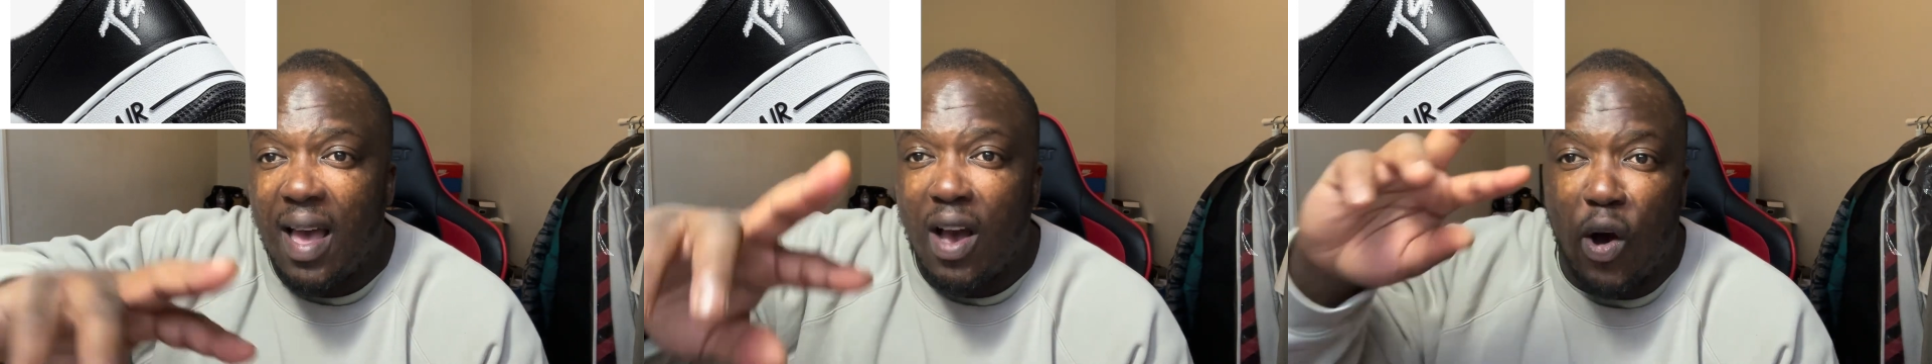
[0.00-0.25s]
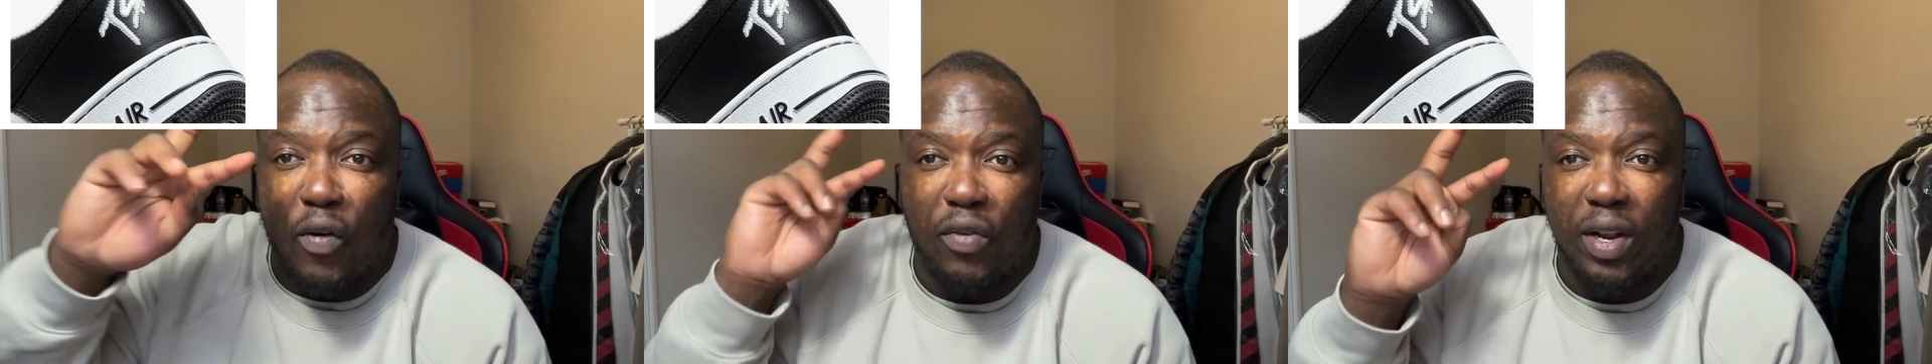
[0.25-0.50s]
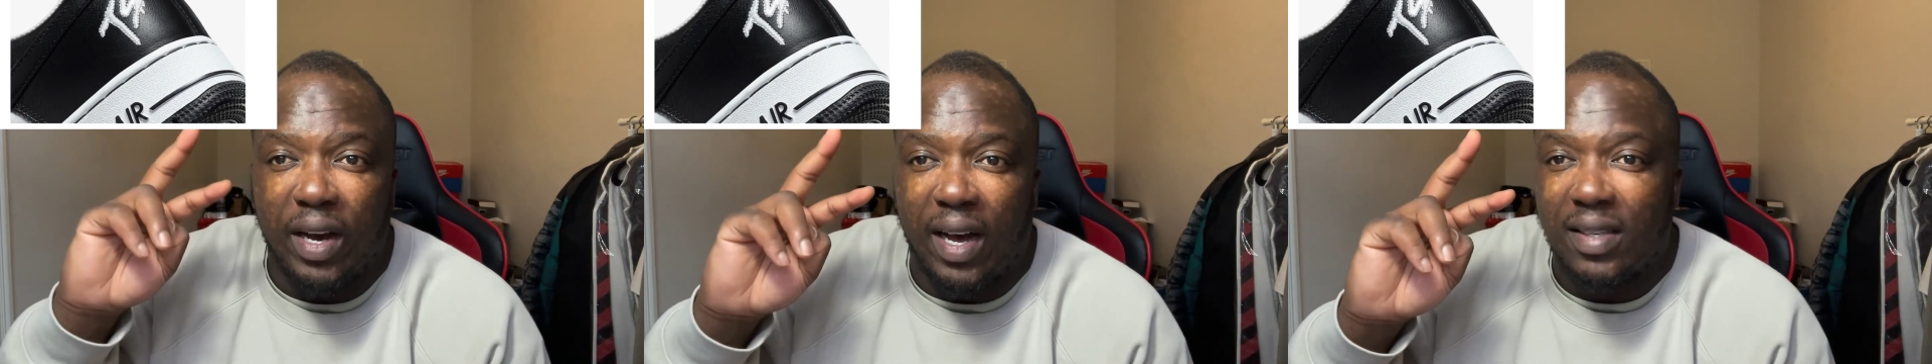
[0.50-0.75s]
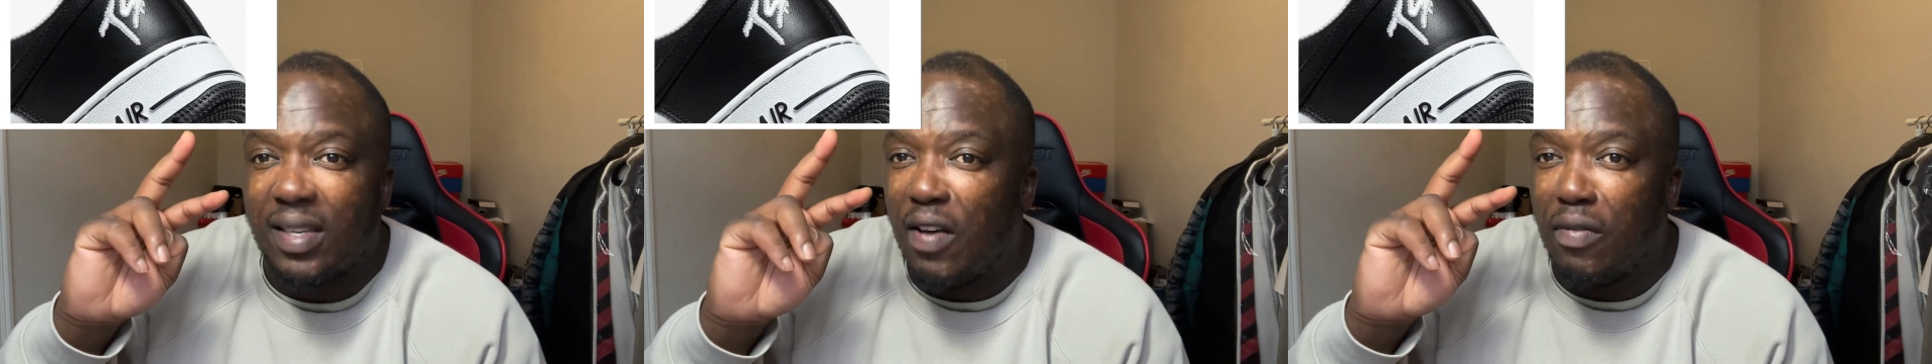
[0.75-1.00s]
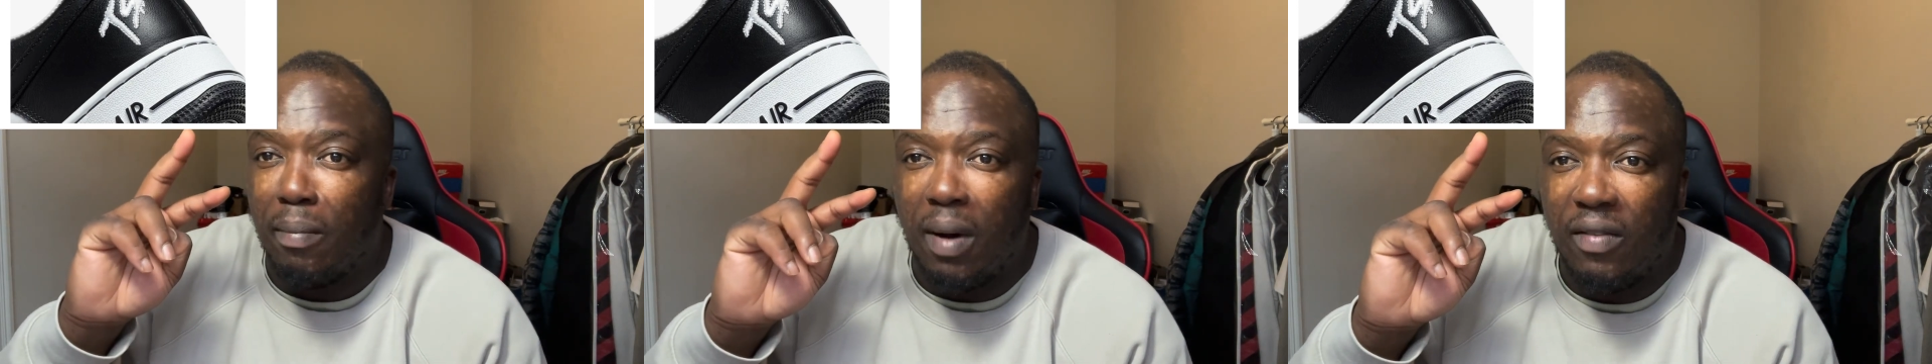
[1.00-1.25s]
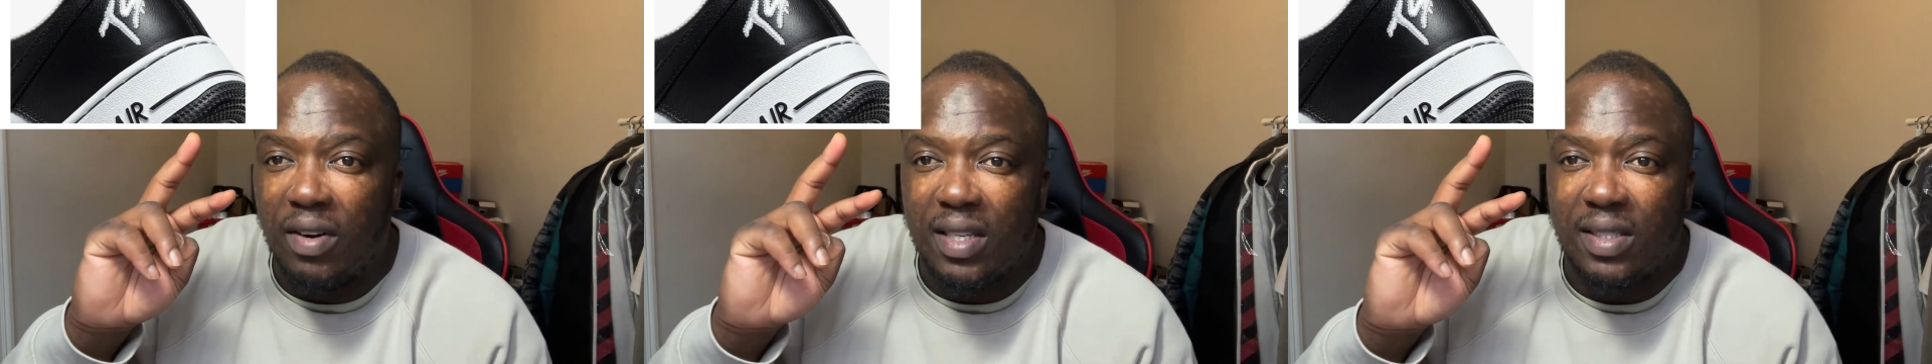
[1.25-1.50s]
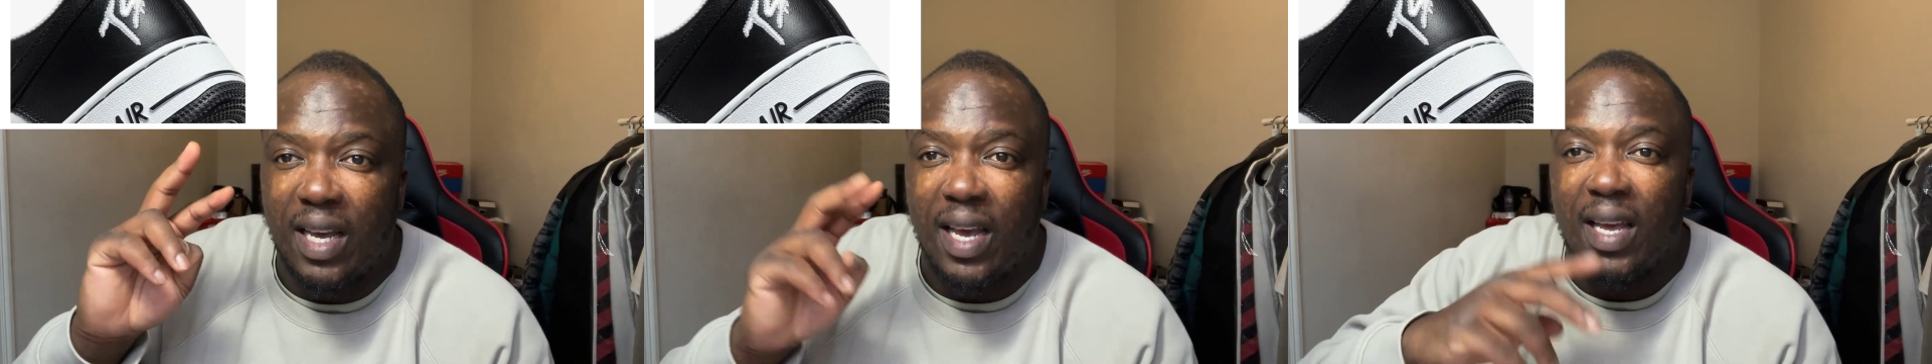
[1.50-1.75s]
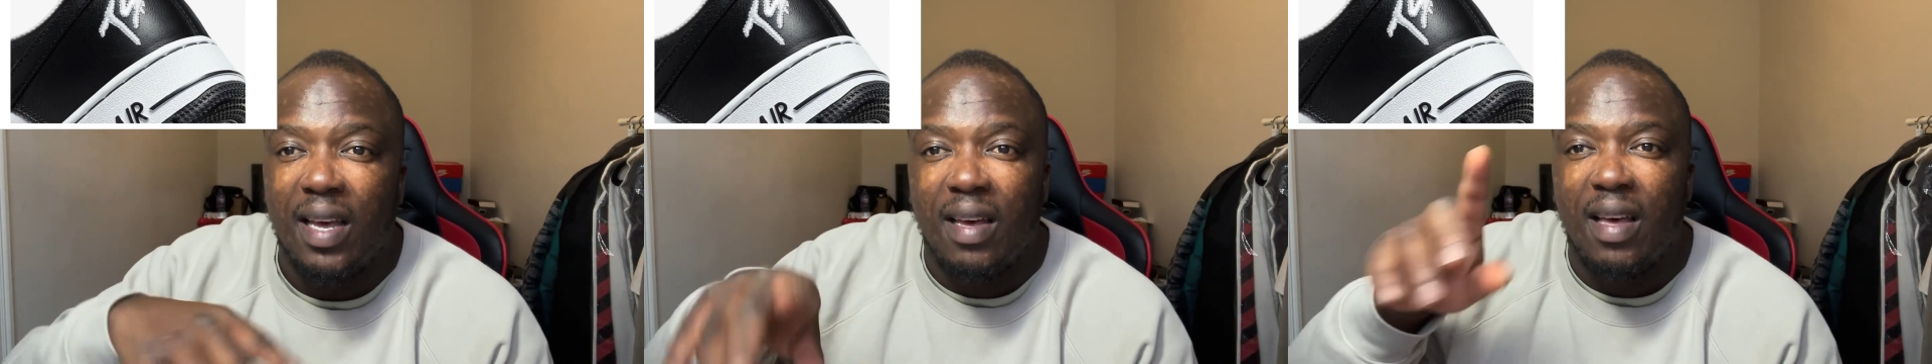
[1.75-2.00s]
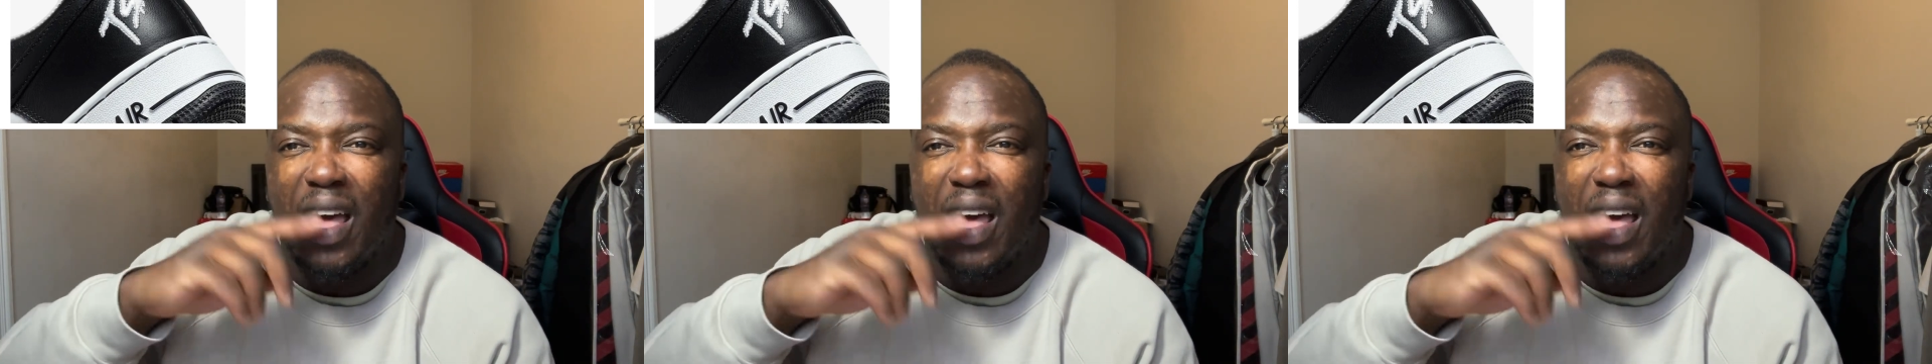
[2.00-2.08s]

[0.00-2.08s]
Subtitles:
Hopefully you guys have a marvelous day.